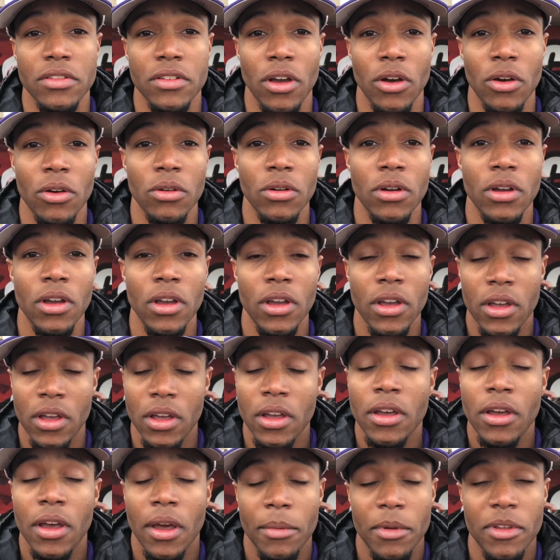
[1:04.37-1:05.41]
so
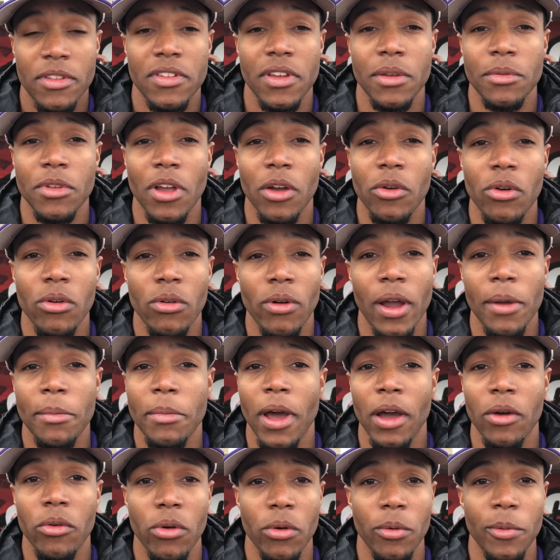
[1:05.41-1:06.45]
I mean, it seems like we're right
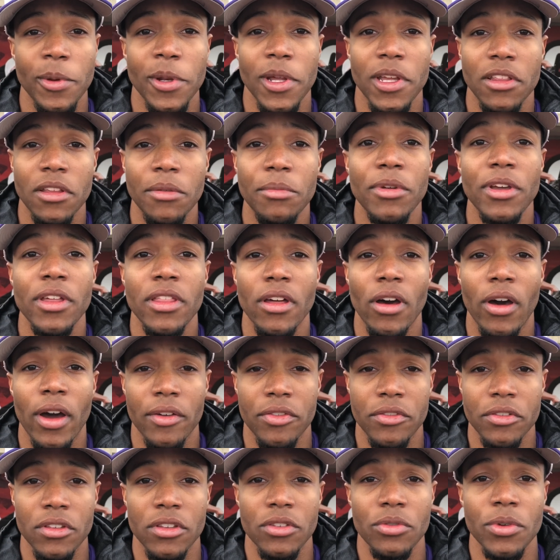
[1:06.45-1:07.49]
back where we need to be, though,
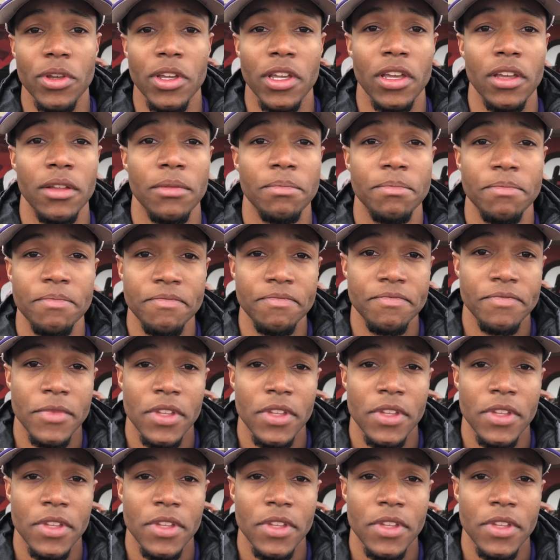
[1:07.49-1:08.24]
after this weekend.